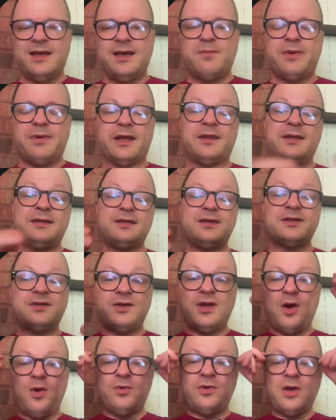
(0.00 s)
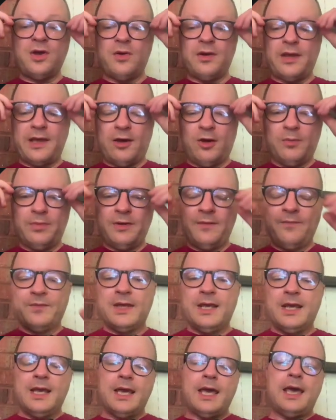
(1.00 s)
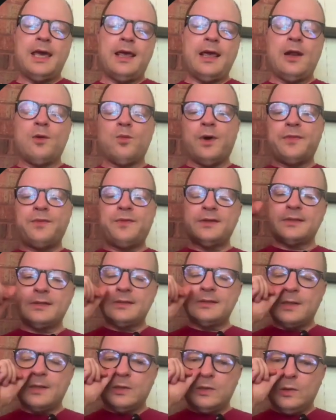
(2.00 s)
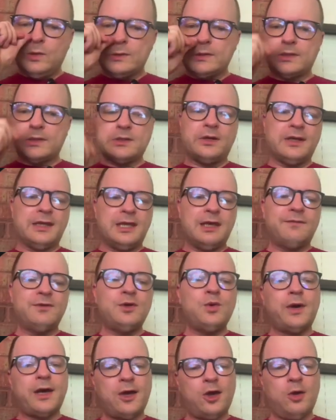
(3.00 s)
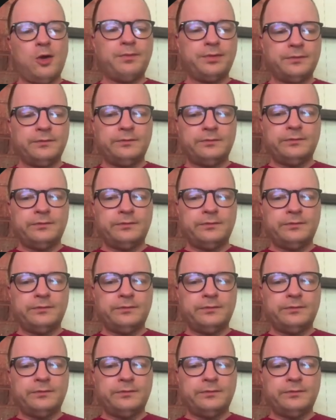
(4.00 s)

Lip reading: But this is Node Coda help. And what this is going to do is it's going to give you a help